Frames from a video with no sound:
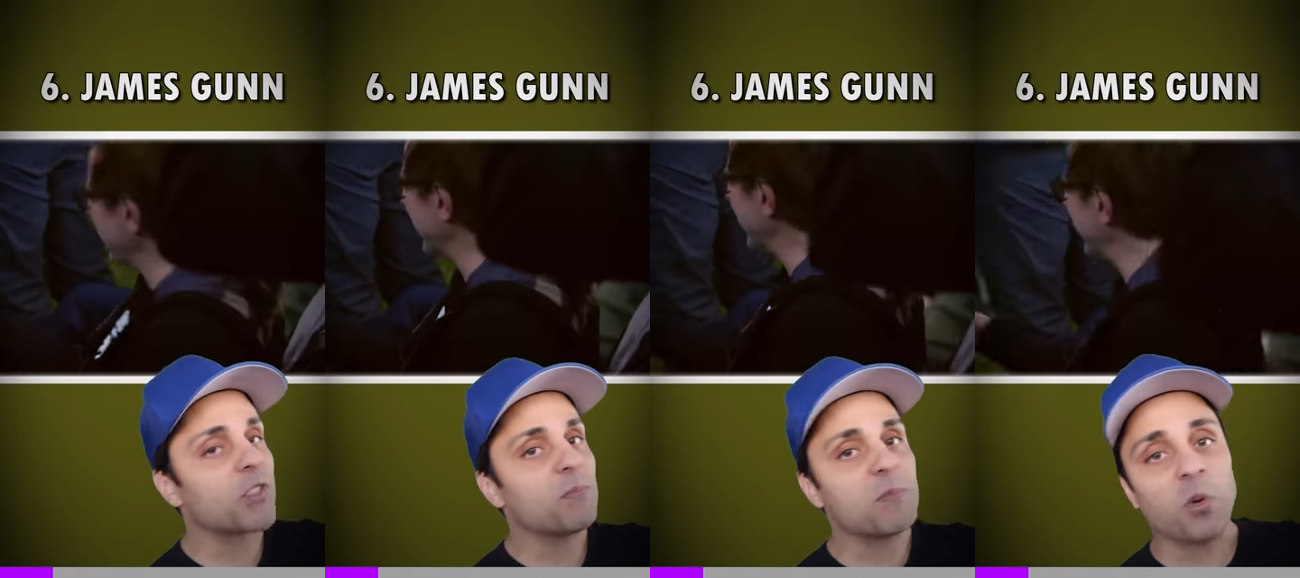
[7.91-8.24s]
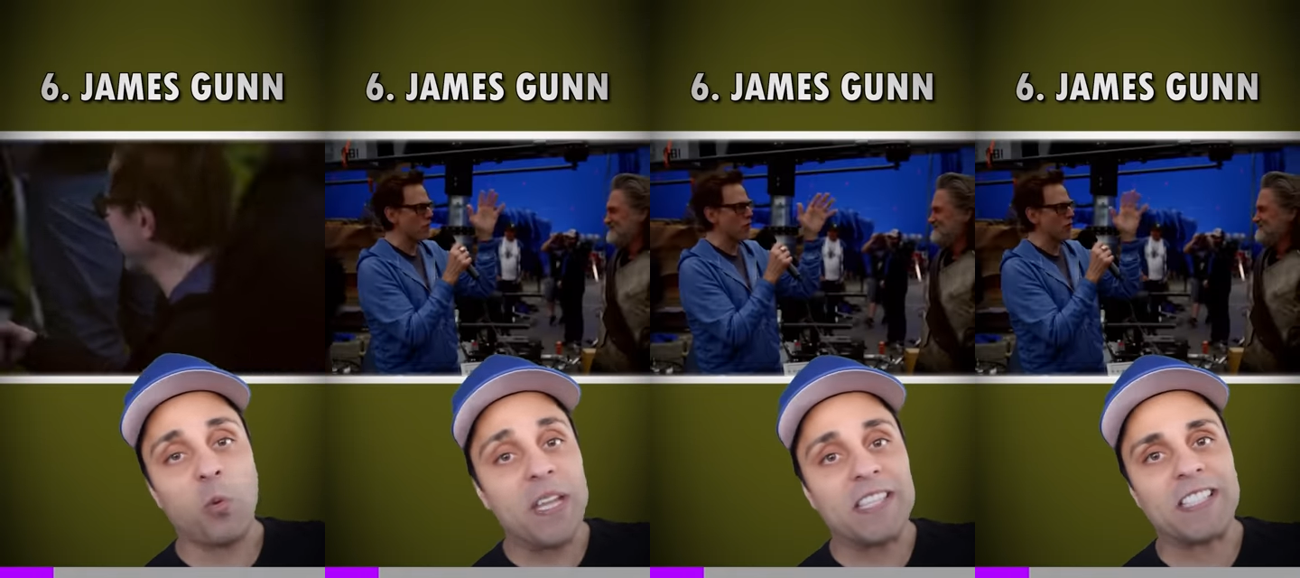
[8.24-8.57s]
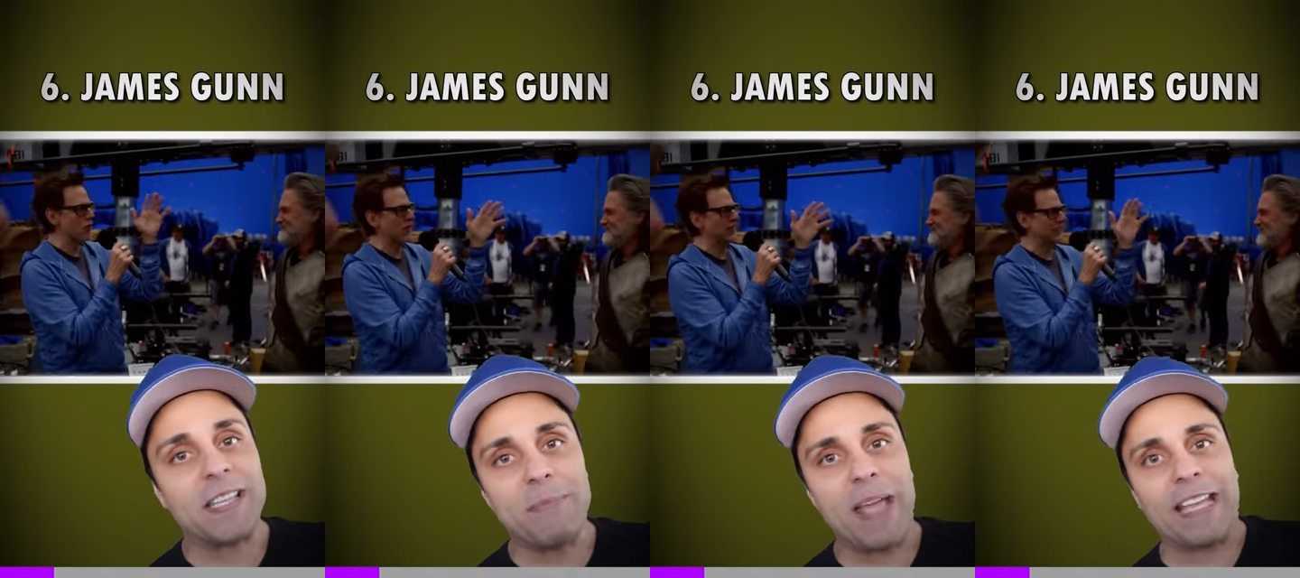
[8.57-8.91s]
some tweets
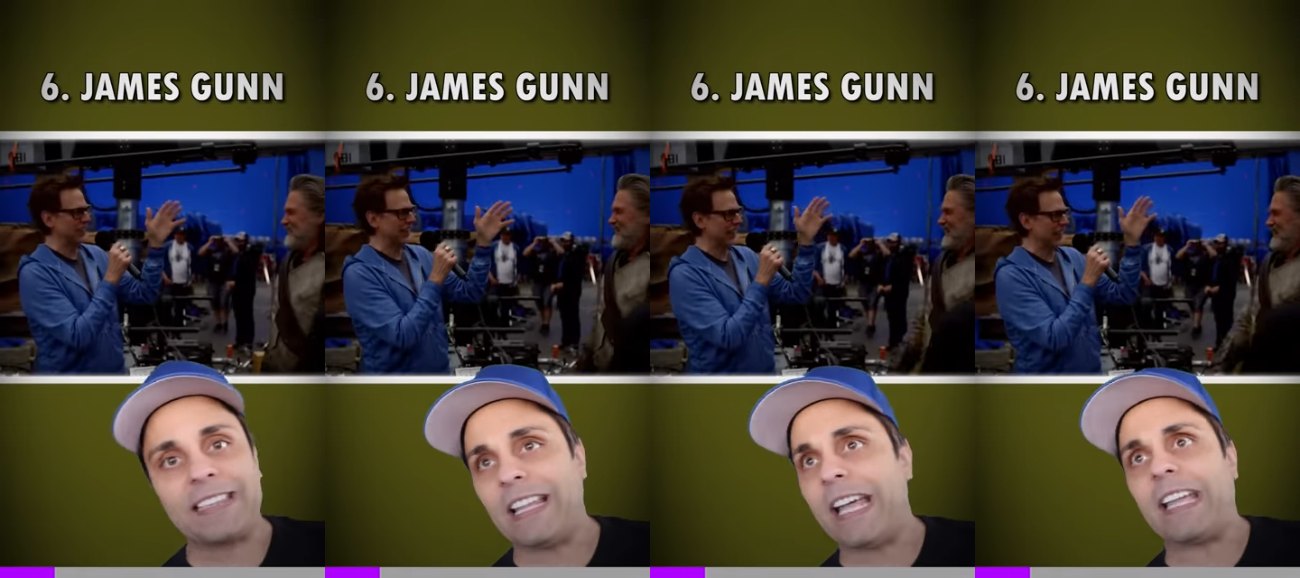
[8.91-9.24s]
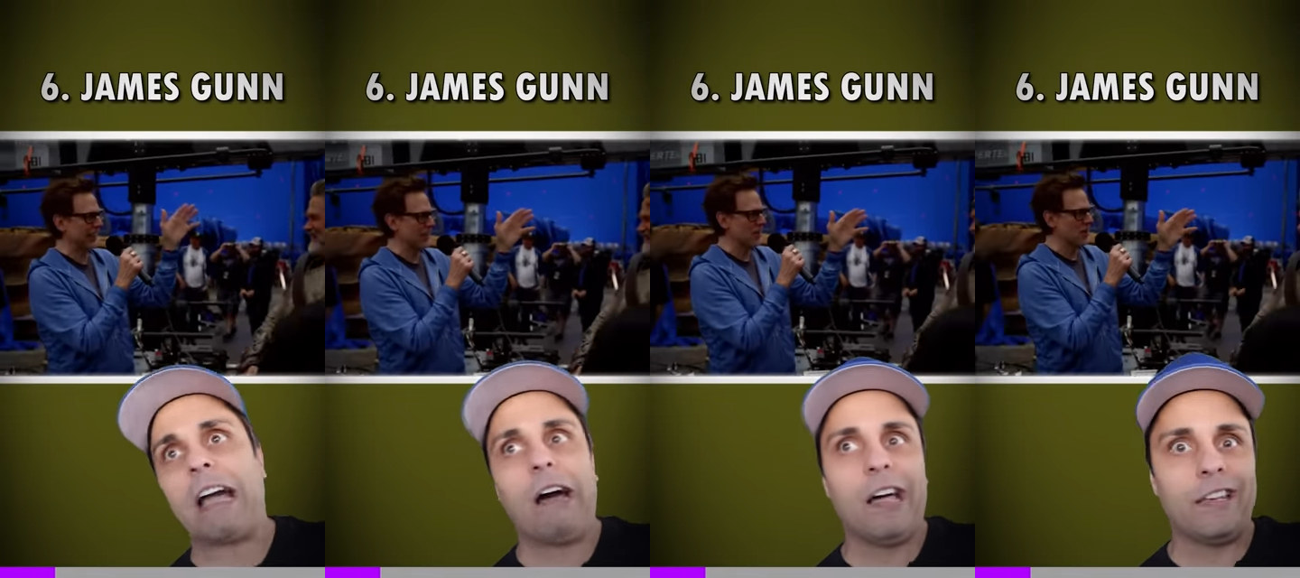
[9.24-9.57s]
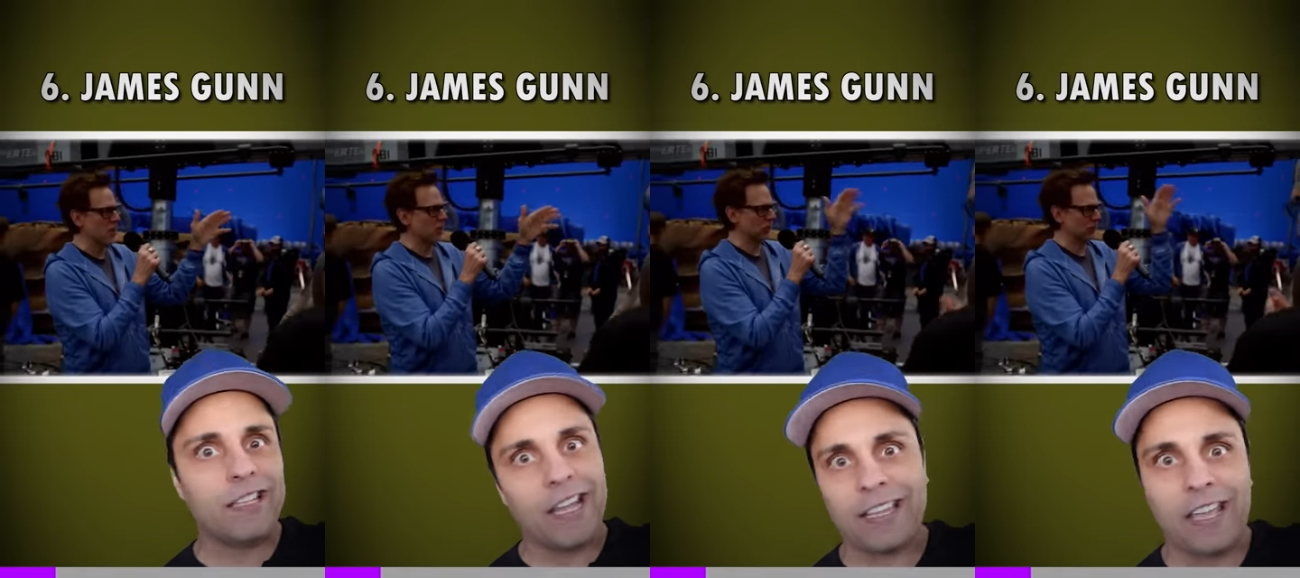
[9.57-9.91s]
he made like a
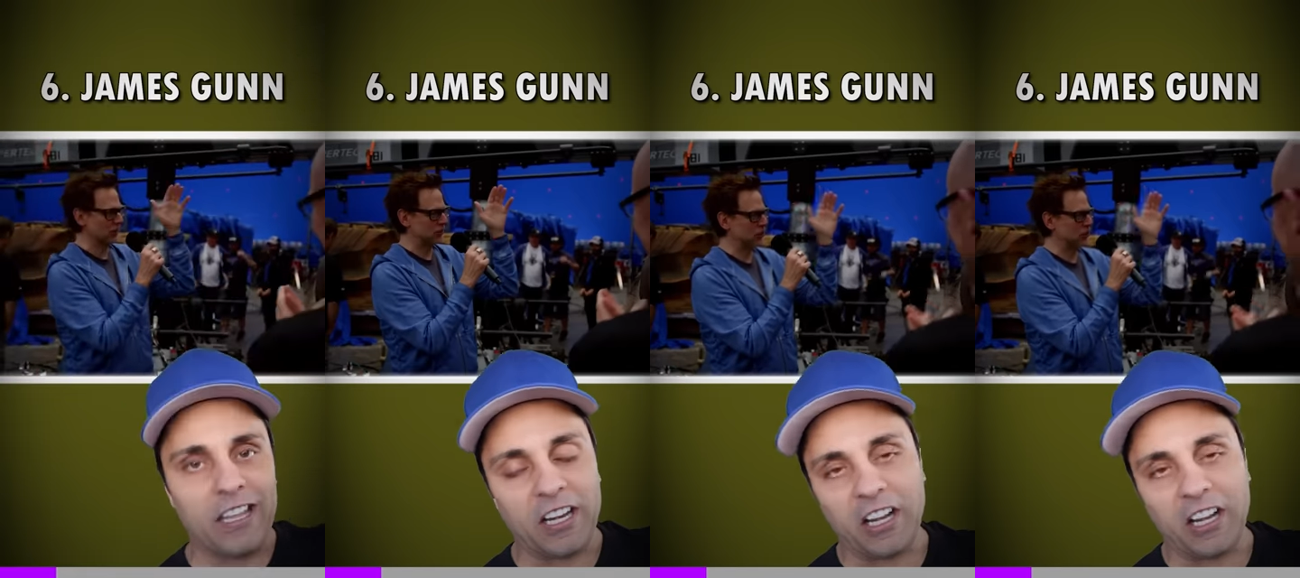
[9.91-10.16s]
decade